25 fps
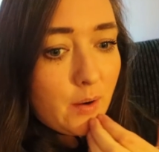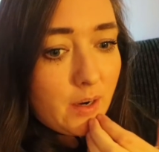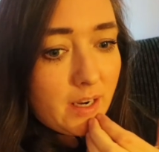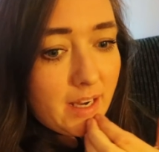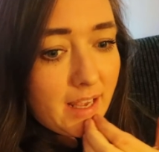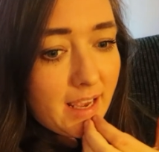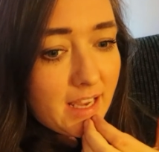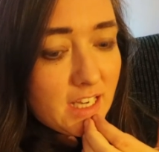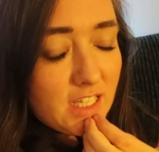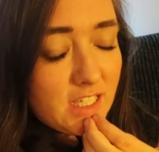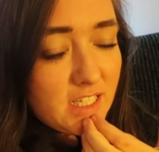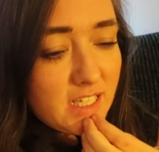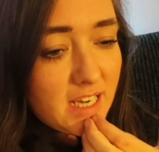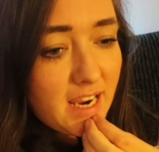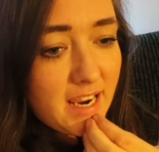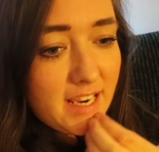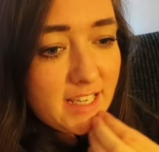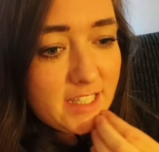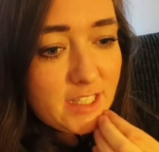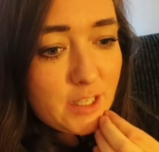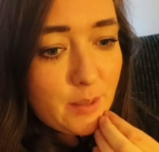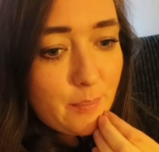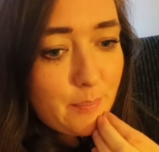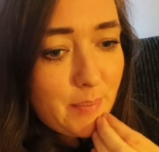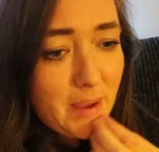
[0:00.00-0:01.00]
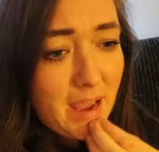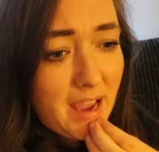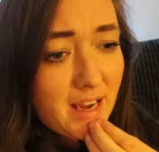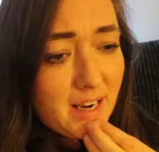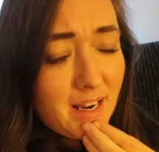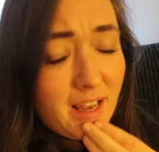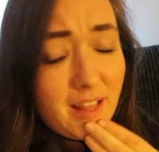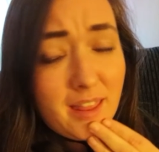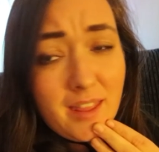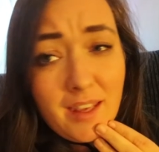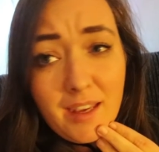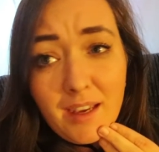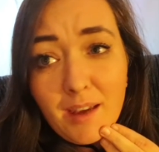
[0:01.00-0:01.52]
We're gonna get Jace to bed.
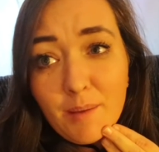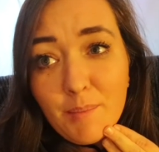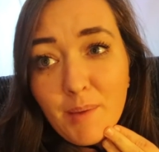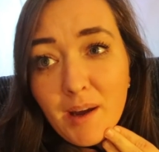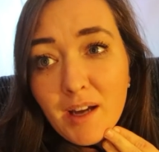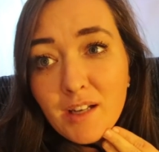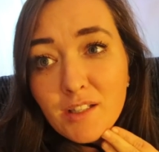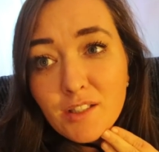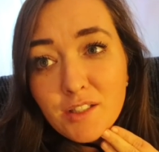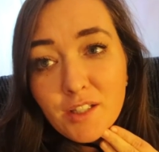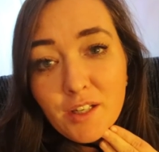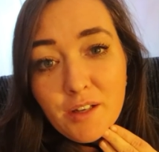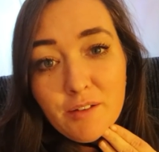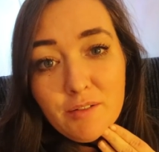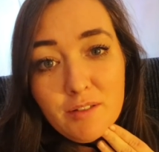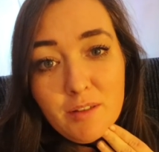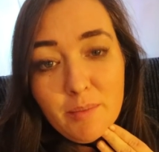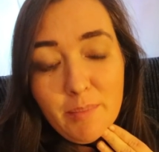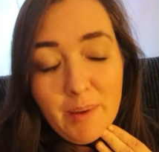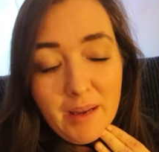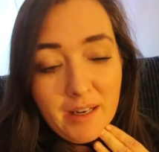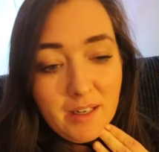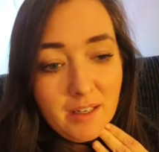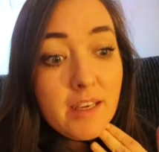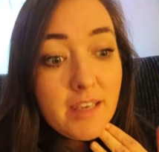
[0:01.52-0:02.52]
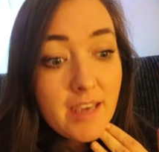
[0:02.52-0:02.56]
I think I might actually go to bed.